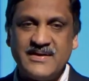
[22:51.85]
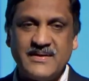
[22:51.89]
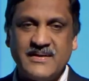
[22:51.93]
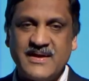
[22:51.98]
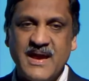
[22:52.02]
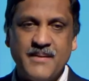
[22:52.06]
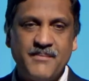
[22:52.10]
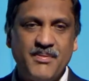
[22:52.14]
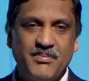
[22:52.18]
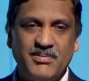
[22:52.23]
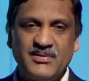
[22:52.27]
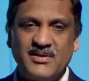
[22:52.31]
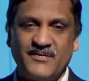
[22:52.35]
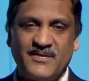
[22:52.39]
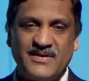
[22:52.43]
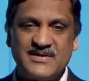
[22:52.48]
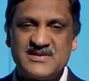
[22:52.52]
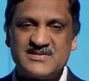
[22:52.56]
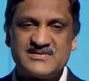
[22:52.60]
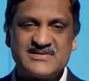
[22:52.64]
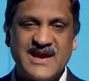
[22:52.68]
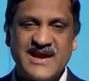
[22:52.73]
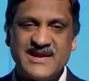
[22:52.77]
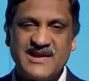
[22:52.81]
capable of
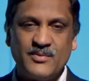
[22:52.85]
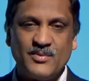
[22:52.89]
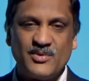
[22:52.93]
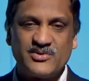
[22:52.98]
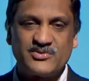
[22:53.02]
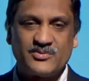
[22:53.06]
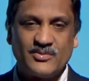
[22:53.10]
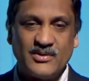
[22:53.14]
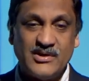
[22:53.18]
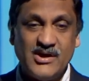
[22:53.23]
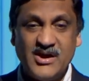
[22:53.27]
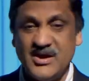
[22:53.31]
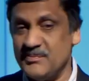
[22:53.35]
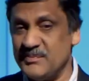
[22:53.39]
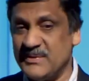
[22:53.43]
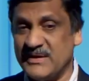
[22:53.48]
understanding what's going on,